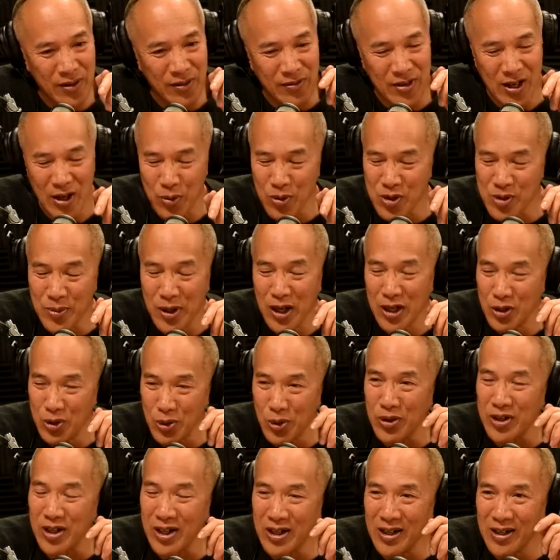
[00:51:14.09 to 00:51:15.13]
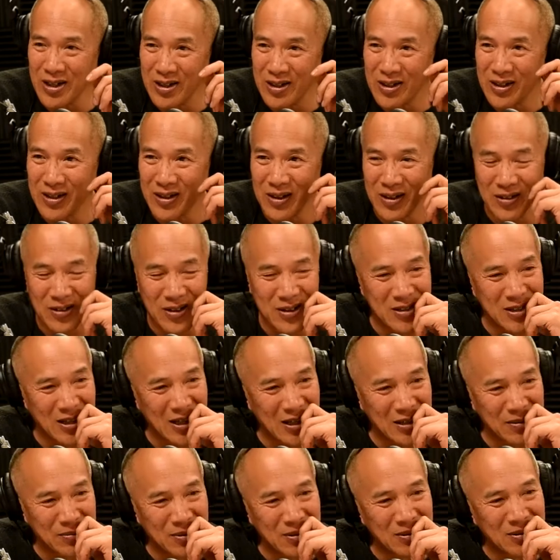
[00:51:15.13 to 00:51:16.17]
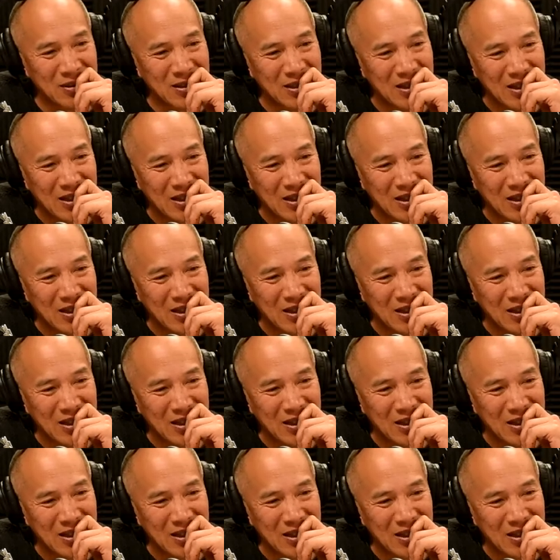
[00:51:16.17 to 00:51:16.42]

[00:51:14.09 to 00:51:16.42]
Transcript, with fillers: if that was my daughter mm. on the table?